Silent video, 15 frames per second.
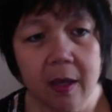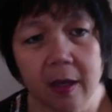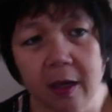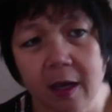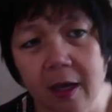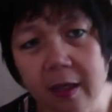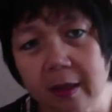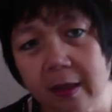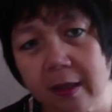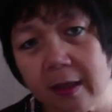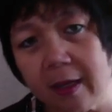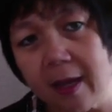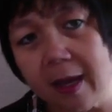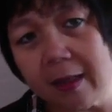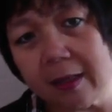cut
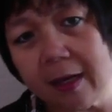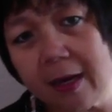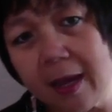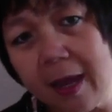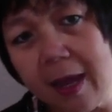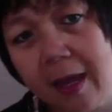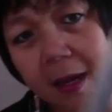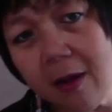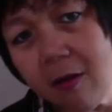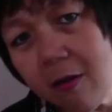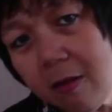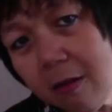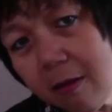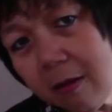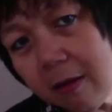at an
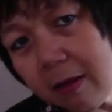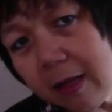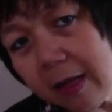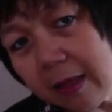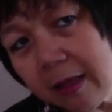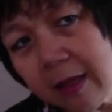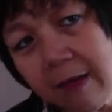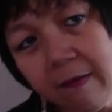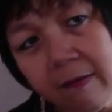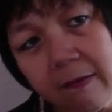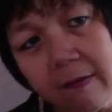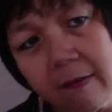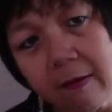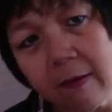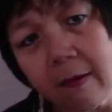angle like this,
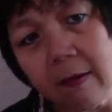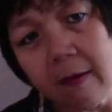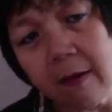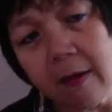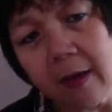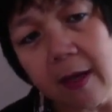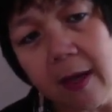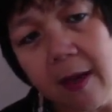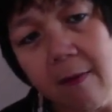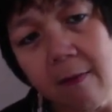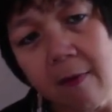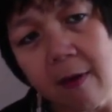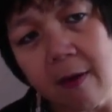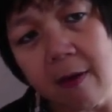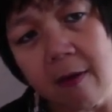okay?
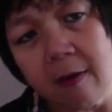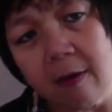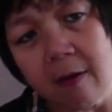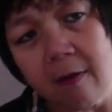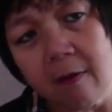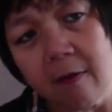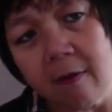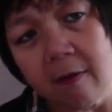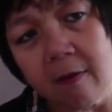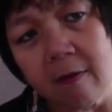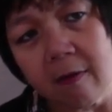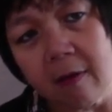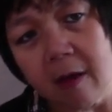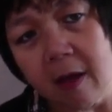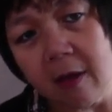
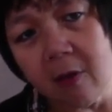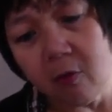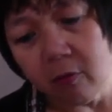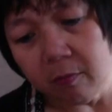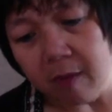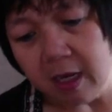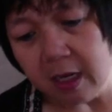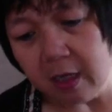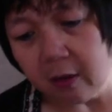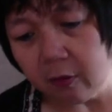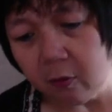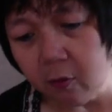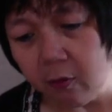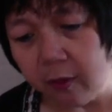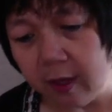I don't make it
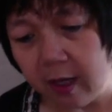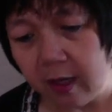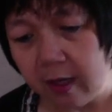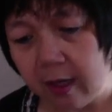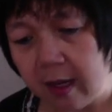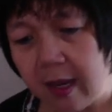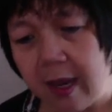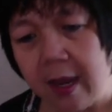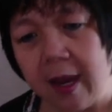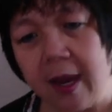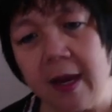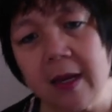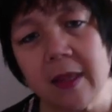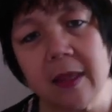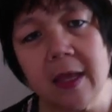too thick,
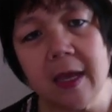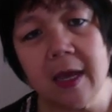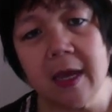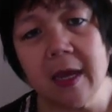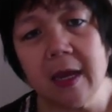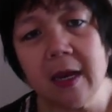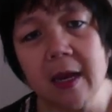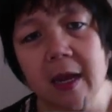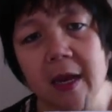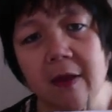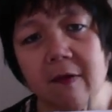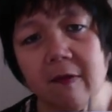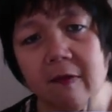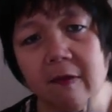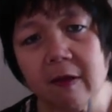and then I
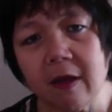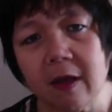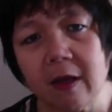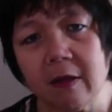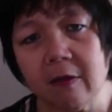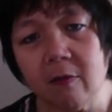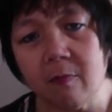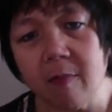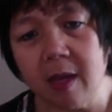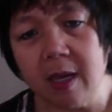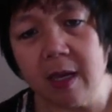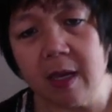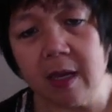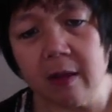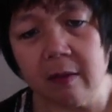just cut to make
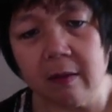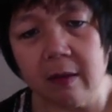it